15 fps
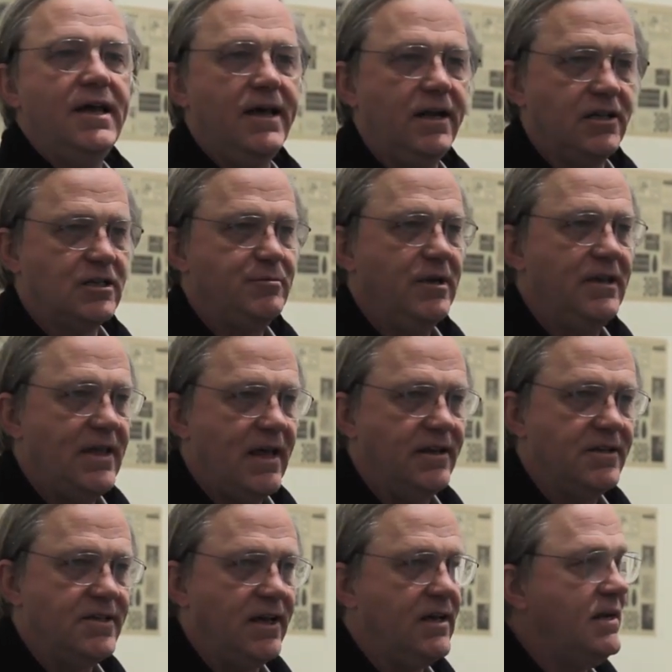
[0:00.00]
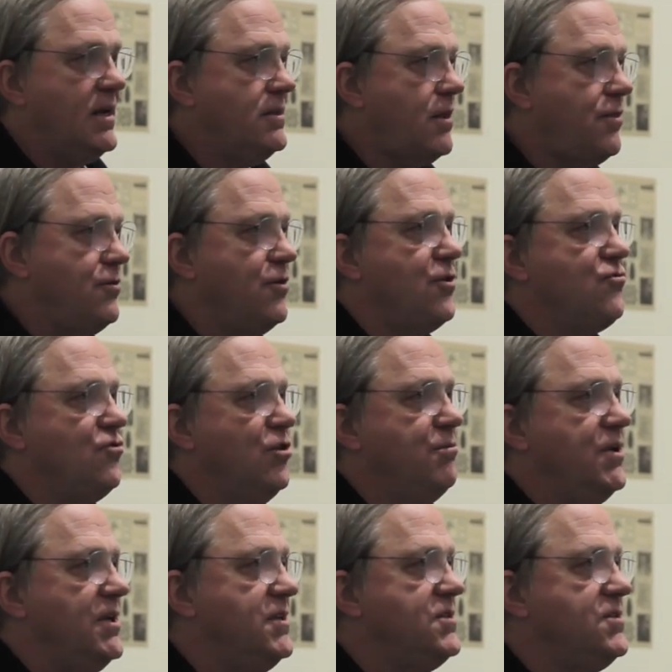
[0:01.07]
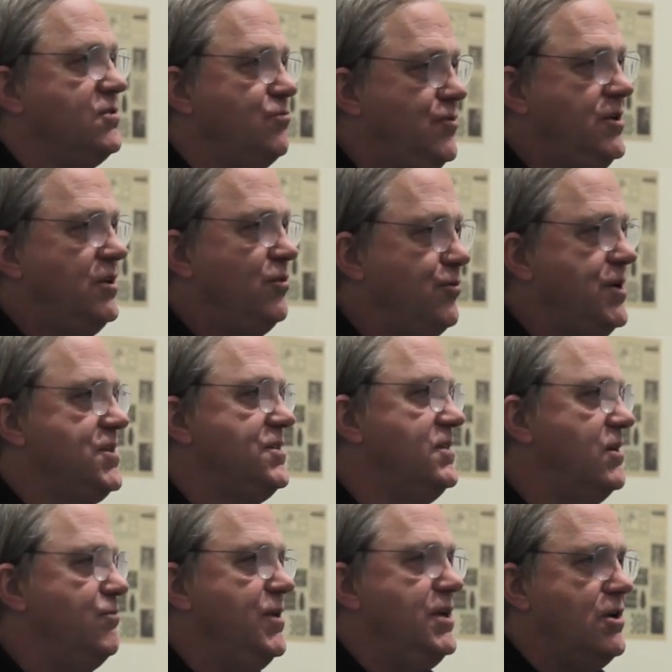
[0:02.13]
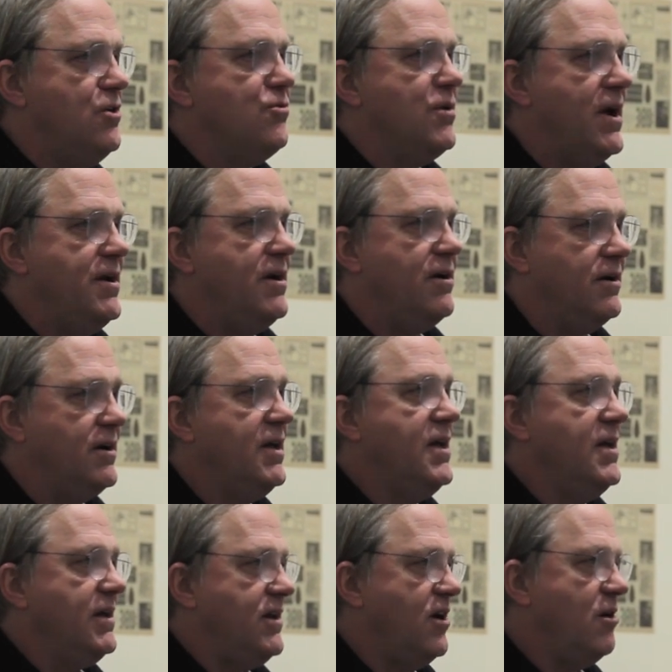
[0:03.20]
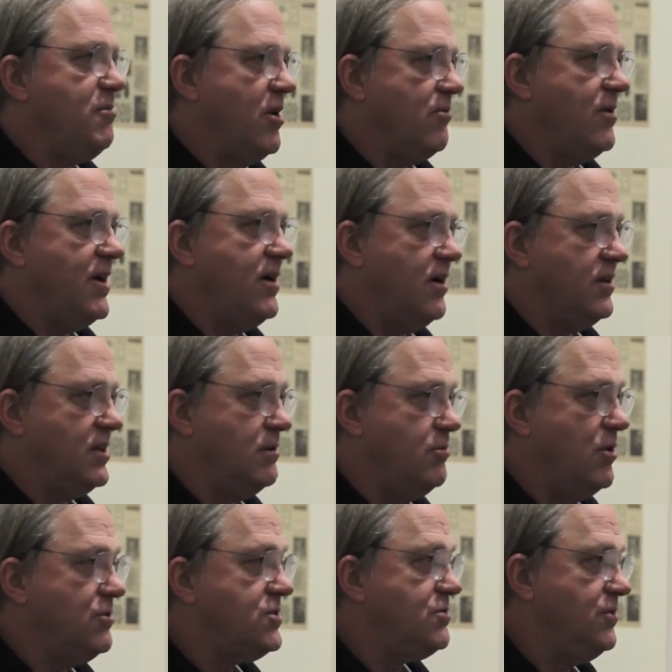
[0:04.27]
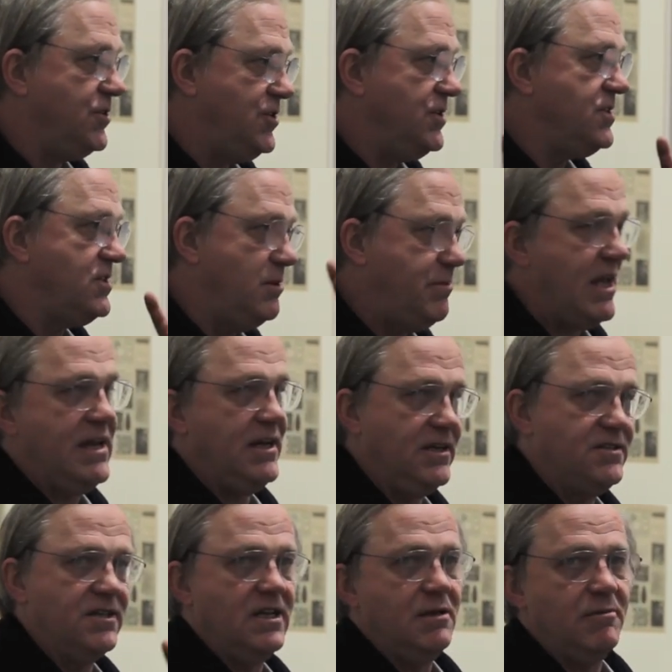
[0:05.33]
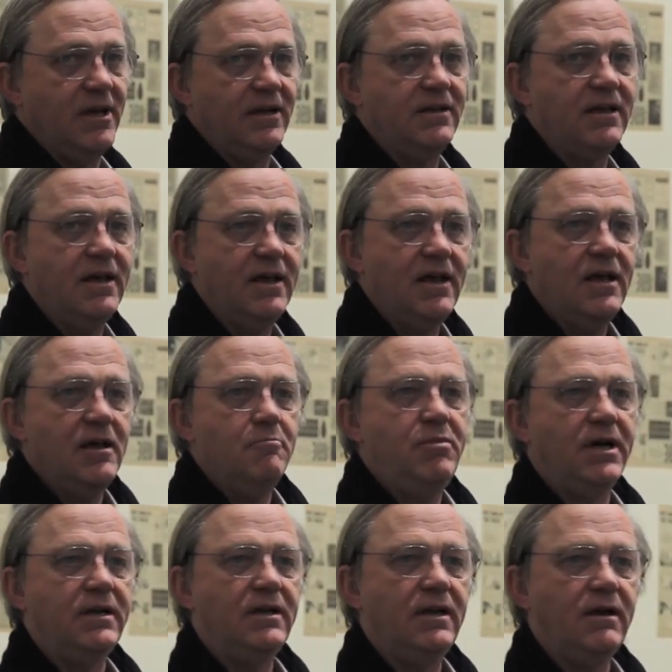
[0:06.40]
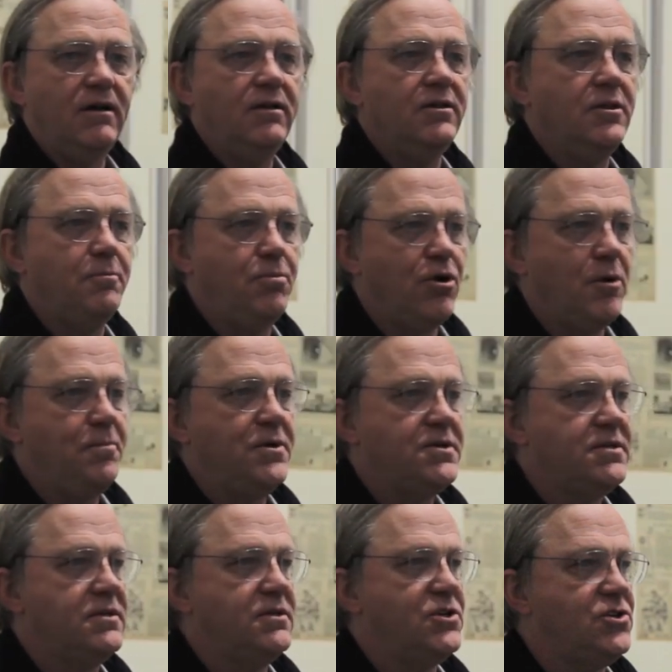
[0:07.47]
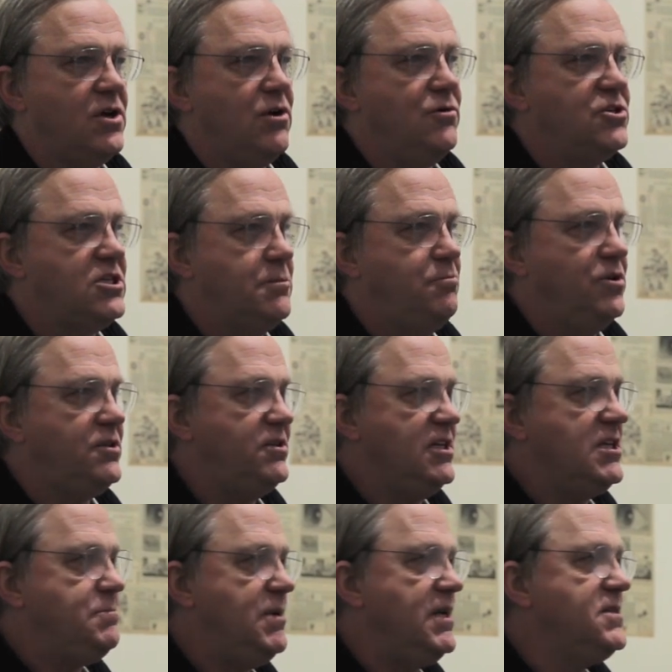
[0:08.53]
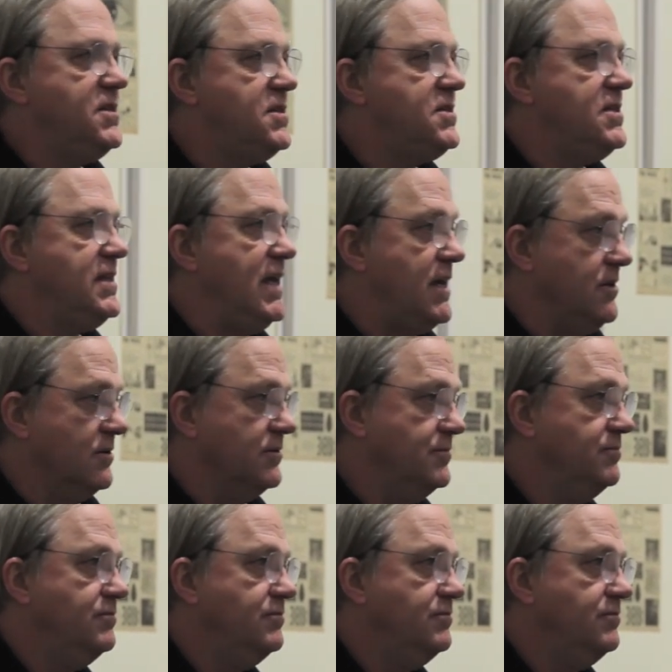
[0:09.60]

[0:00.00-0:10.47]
And I'll explain that in a second. And the third room is the real reason that we know Reinhardt, care about Reinhardt the most, which is the paintings that he made. But the purpose of the show is to put these pieces together